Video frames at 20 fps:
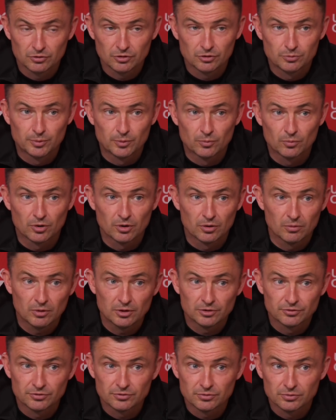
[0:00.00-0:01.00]
He's been one of the
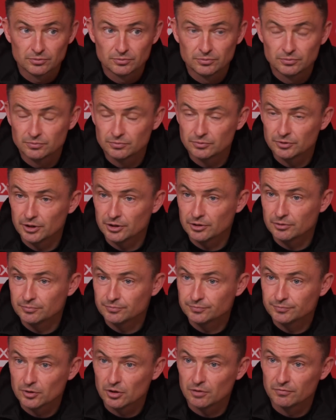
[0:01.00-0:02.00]
ones, so, yeah,
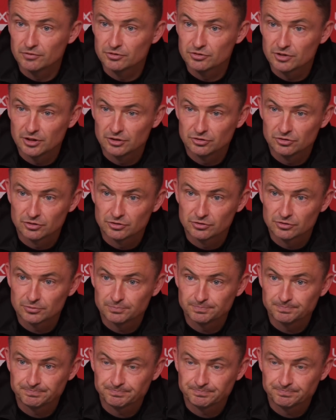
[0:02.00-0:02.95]
conversations.